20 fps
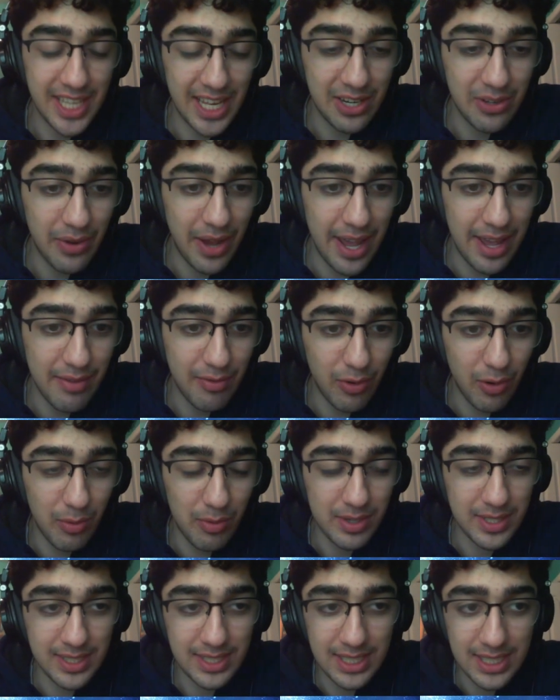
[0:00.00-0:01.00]
I knew a4
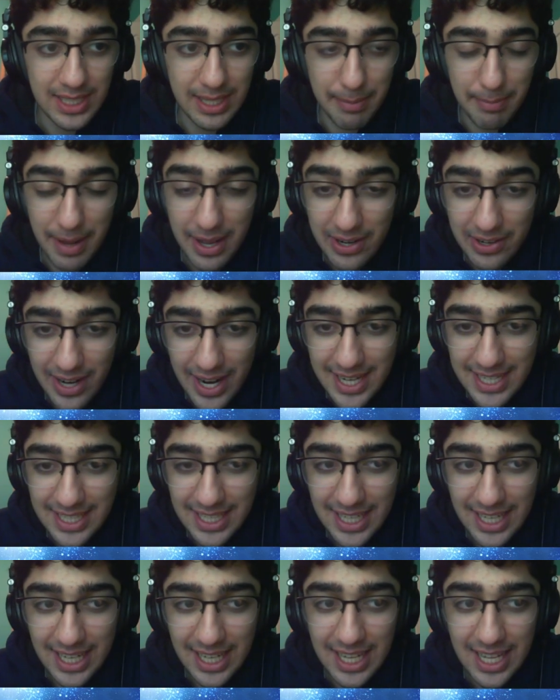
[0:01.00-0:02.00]
was the better
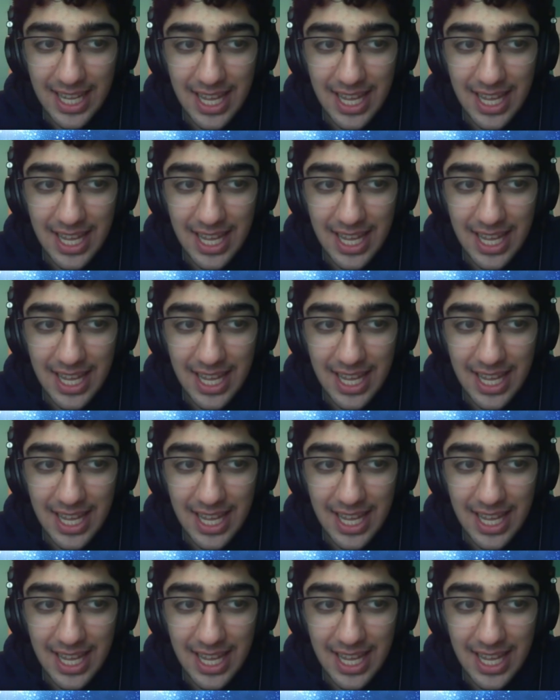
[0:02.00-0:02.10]
idea,